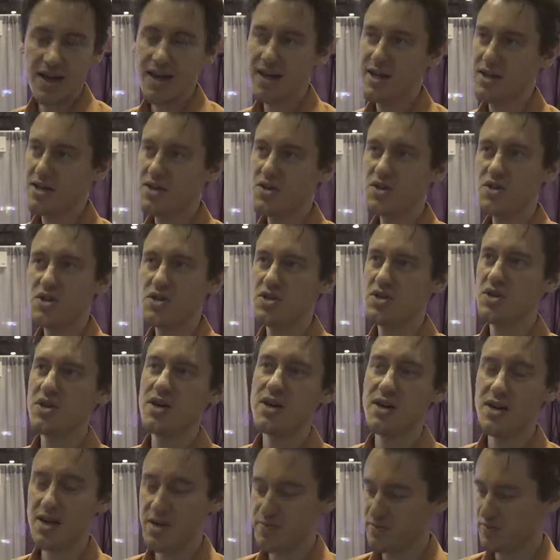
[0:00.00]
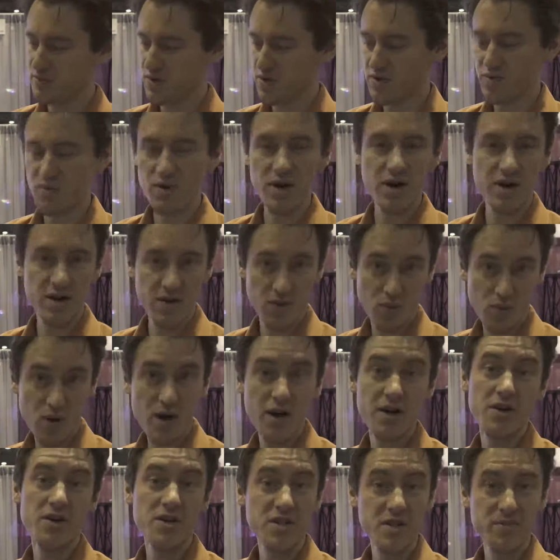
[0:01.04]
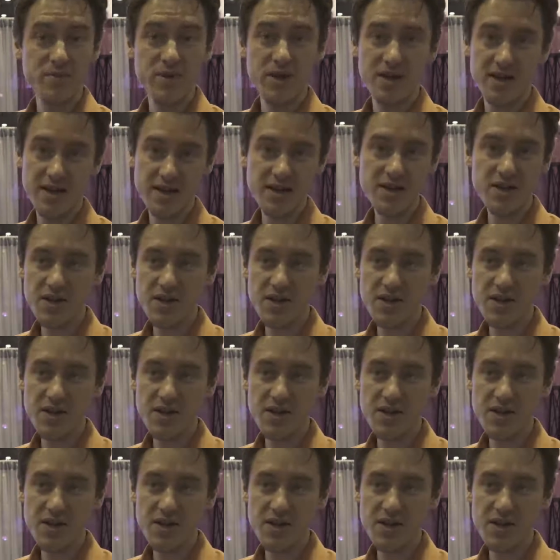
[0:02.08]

and you just hook it up with water supply.